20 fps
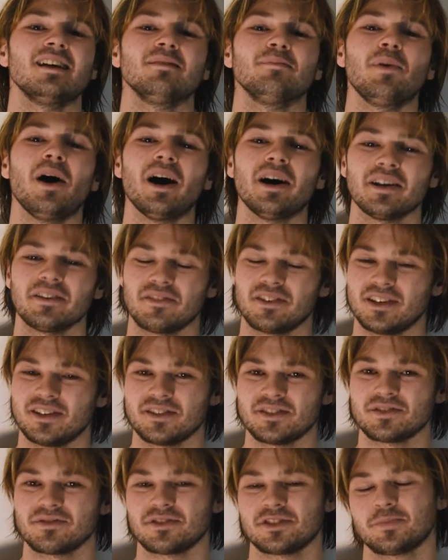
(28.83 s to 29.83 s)
part of
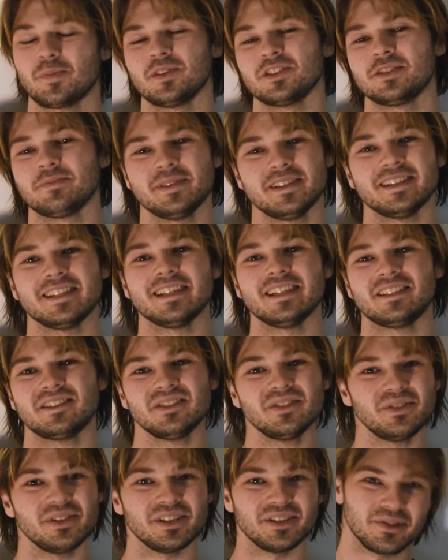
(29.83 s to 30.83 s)
his responsibility
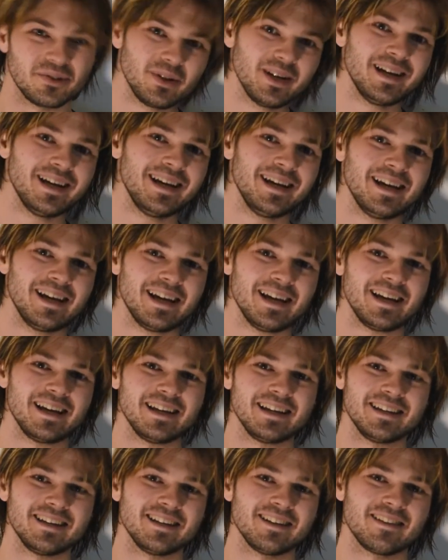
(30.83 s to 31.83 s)
to you
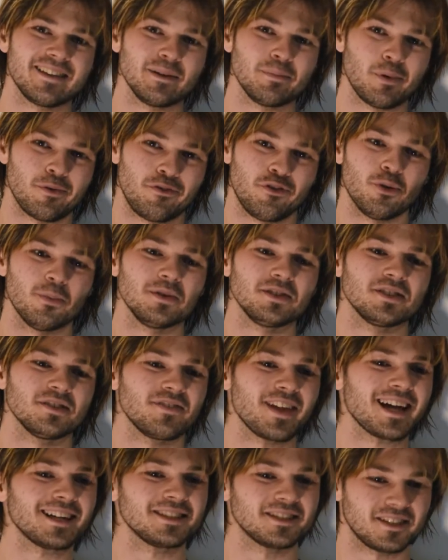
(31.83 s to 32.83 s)
in the performance
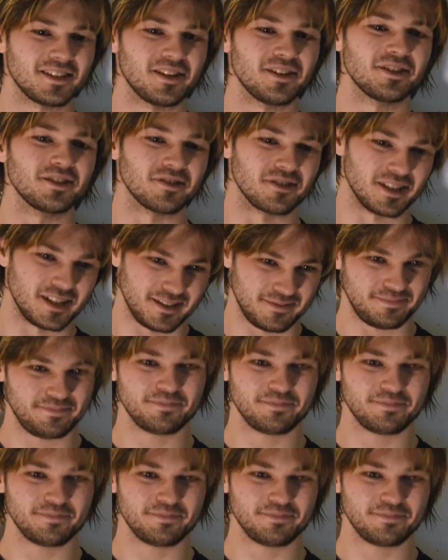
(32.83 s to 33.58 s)
of that surgery.